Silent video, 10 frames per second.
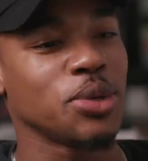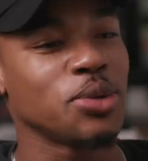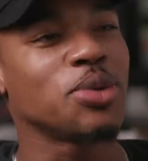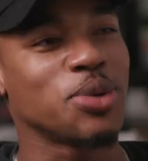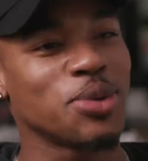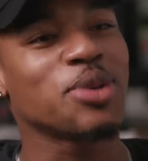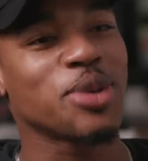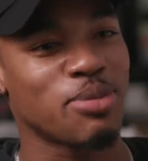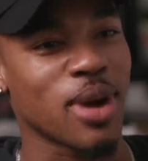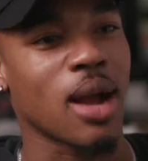Do Google
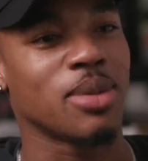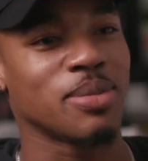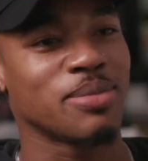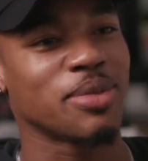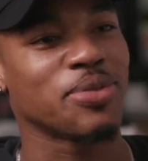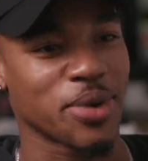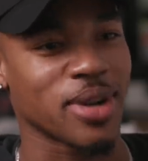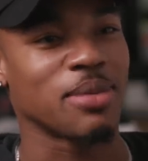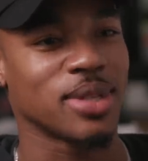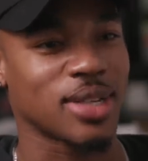your problem before
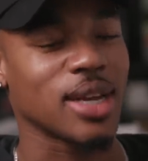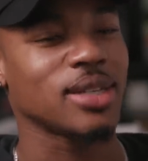coming to